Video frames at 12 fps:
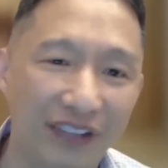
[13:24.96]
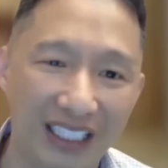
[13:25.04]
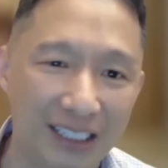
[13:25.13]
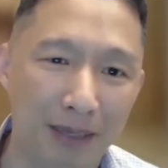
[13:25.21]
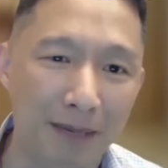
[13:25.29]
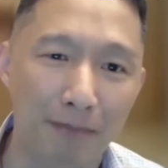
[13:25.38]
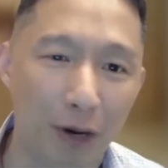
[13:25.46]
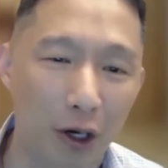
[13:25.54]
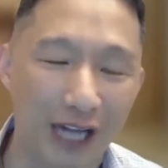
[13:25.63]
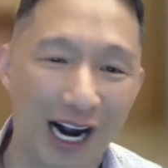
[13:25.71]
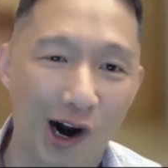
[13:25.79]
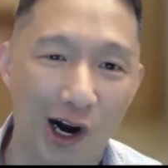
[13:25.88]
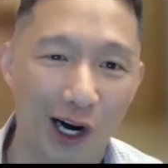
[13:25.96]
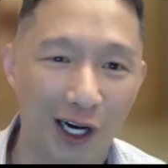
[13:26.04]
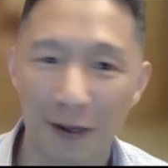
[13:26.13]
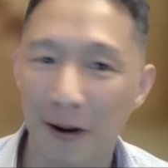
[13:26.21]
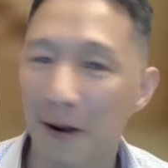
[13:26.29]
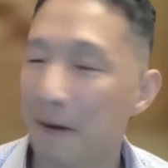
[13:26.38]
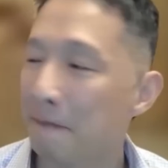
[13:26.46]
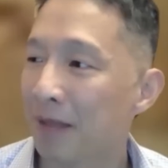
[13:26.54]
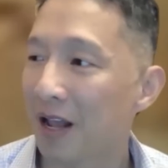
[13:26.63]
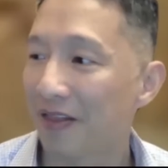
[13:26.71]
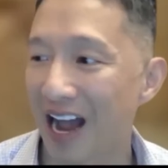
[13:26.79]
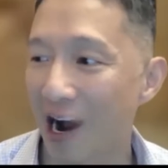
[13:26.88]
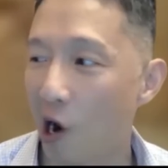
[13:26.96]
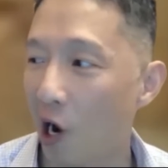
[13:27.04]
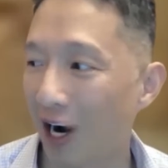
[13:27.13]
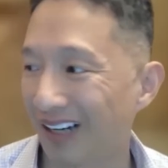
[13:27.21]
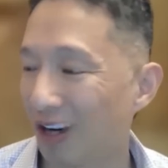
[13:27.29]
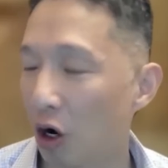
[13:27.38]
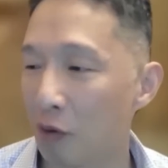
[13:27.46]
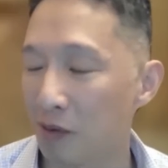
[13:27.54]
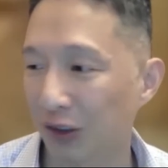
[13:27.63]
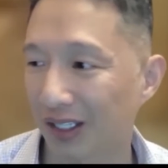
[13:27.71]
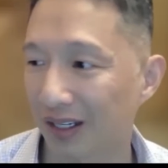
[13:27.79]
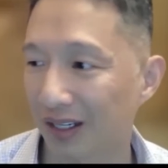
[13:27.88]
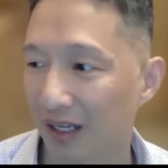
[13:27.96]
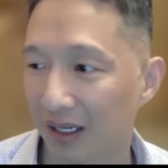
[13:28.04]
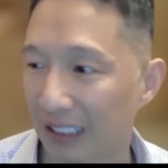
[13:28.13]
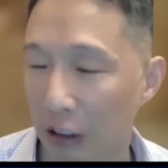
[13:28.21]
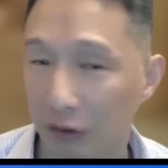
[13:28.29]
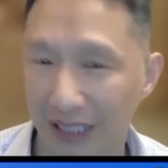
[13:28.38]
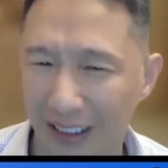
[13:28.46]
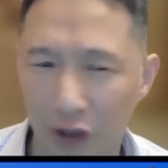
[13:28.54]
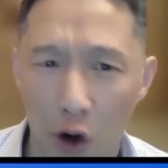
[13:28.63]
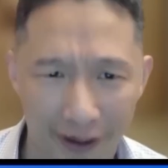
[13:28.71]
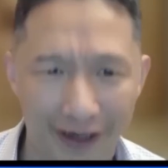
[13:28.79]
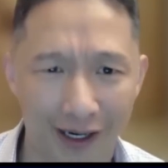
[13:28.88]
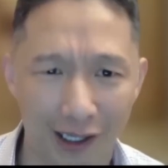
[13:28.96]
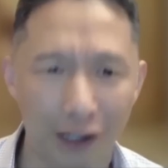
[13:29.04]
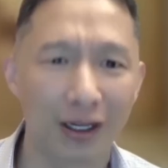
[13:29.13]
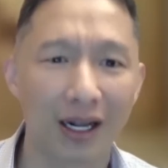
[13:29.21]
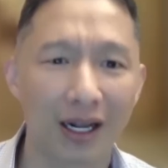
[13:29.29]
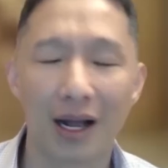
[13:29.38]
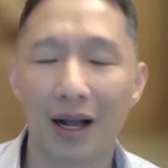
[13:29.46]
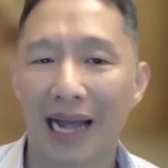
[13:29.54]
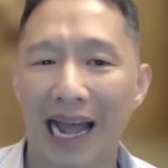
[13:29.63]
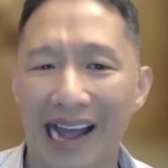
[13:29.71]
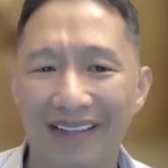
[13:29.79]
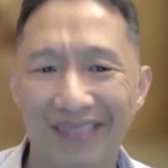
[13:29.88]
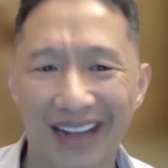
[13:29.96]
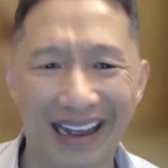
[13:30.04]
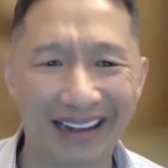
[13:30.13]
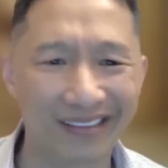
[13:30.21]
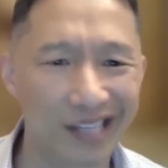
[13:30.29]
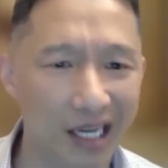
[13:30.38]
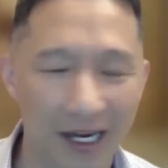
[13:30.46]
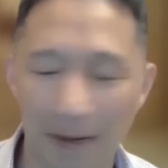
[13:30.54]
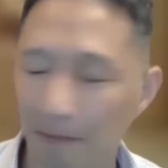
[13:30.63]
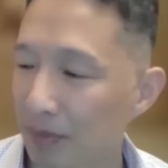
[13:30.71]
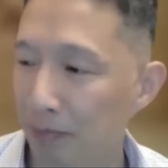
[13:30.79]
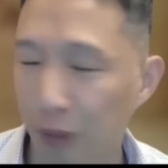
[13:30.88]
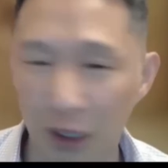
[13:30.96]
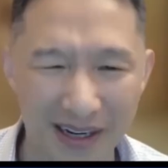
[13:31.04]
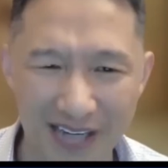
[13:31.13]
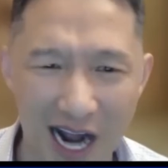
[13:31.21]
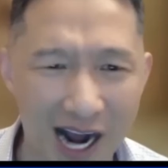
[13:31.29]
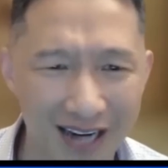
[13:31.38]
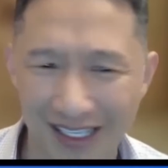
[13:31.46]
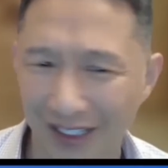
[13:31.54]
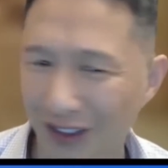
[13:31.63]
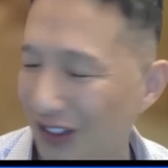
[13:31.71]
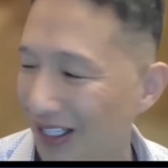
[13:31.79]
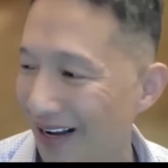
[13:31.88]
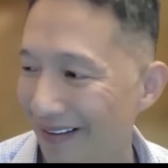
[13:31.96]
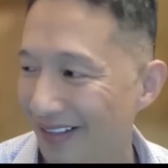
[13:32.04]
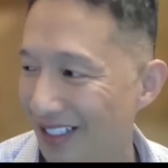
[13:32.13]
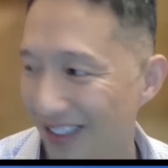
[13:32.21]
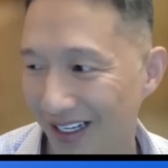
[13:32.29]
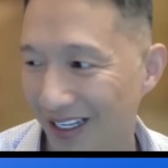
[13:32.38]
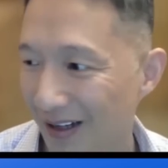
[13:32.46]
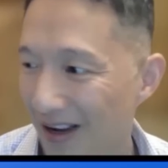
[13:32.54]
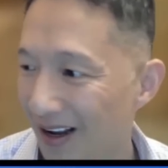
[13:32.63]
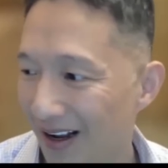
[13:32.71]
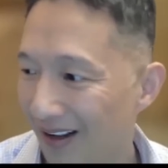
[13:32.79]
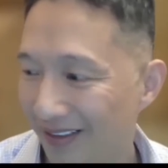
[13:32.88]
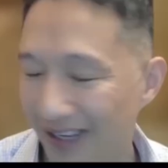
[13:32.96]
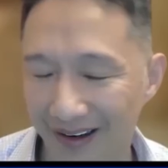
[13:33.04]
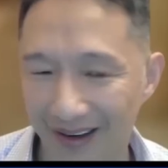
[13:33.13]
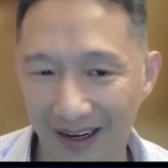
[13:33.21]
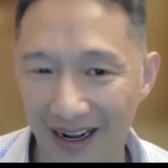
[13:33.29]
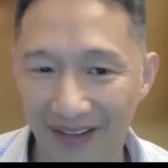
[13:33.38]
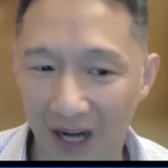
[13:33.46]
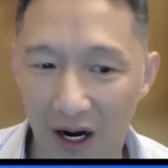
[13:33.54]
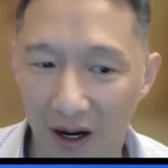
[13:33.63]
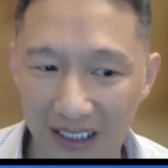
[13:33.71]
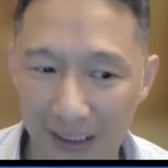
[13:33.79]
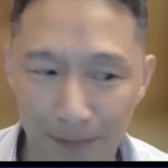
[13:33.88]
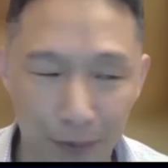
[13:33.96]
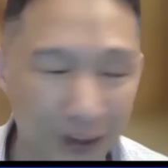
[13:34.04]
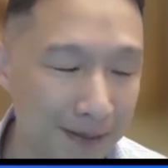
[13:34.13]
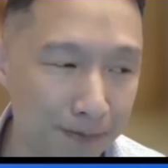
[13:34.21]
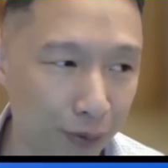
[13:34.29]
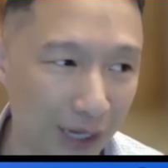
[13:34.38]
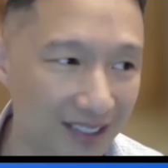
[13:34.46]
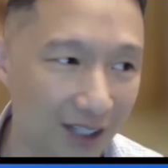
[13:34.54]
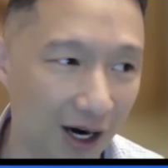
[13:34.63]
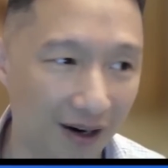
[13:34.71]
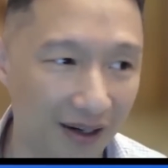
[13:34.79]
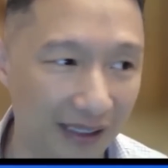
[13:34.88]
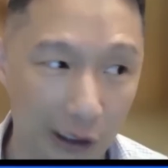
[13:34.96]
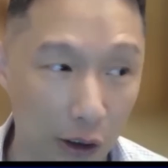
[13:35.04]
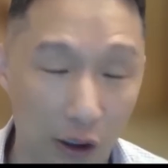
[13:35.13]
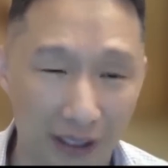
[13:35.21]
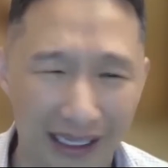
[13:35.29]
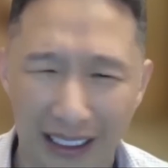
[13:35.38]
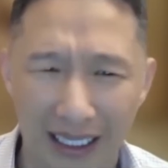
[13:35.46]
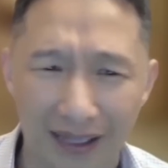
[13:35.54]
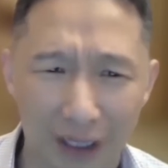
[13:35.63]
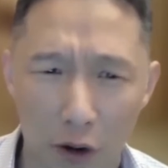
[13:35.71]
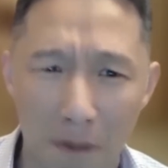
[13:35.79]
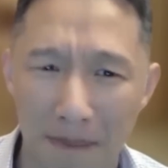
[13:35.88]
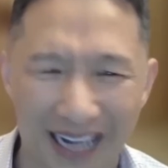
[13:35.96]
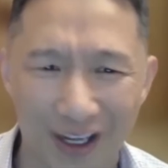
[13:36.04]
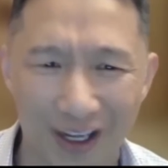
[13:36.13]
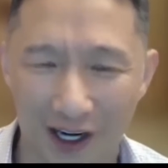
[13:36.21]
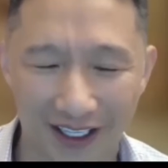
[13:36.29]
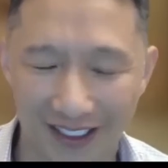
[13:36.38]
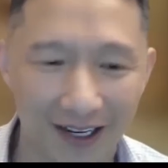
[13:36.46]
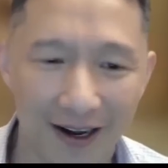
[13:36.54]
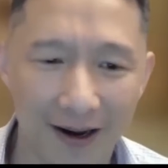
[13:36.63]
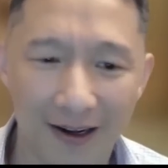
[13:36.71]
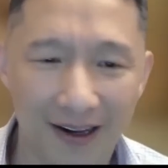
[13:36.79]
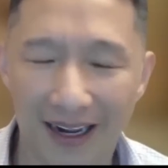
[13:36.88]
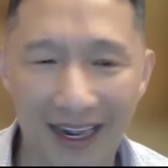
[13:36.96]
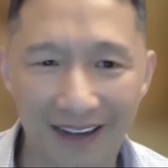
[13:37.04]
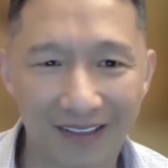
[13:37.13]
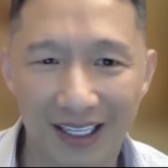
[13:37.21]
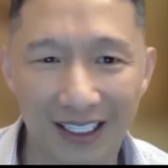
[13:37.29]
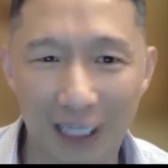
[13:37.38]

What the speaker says: people that are almost dictatorial and prima donnas, and all this printing press are in their own backyard, and